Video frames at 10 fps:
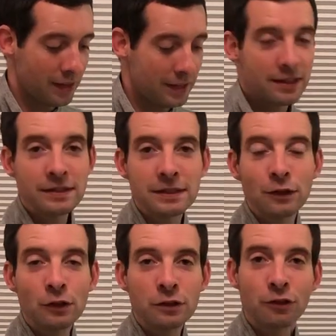It
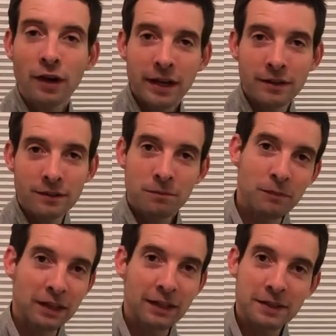doesn't look great,
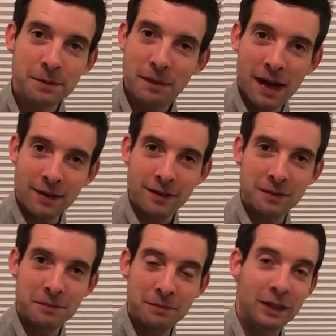but it doesn't matter,
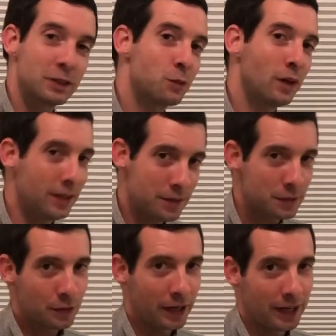because what
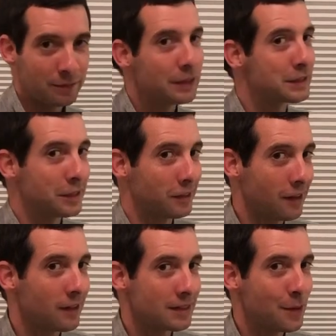is great is the
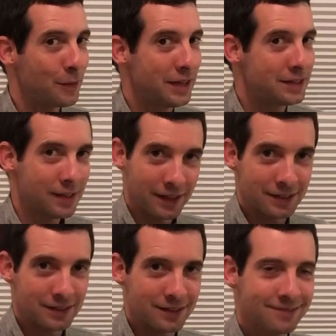thought that went into
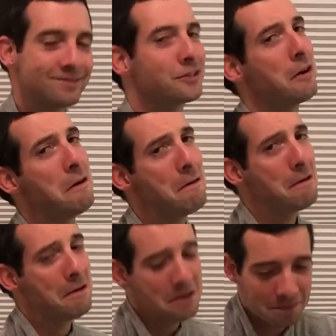this.
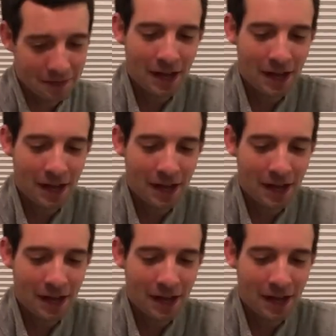Aw.